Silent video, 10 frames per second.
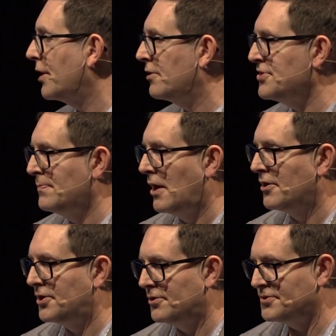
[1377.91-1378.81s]
energy
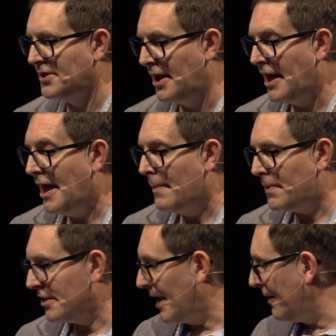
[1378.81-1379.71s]
molecules,
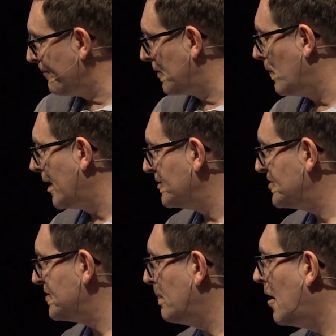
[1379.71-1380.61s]
but life requires
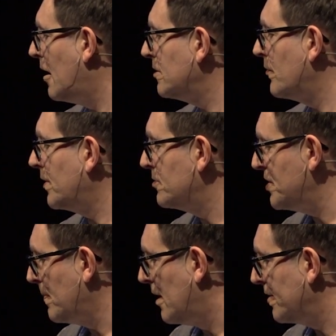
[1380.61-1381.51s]
small low
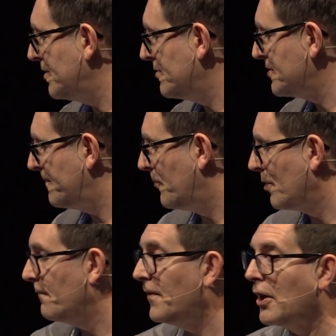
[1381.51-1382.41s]
energy molecules to
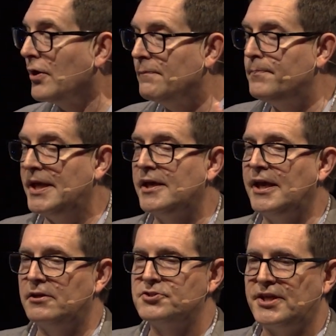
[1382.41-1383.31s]
form very big
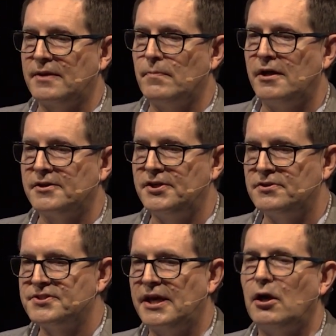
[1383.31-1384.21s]
energetic
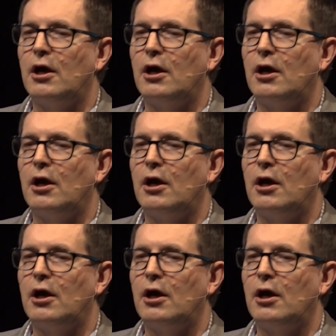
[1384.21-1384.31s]
molecules like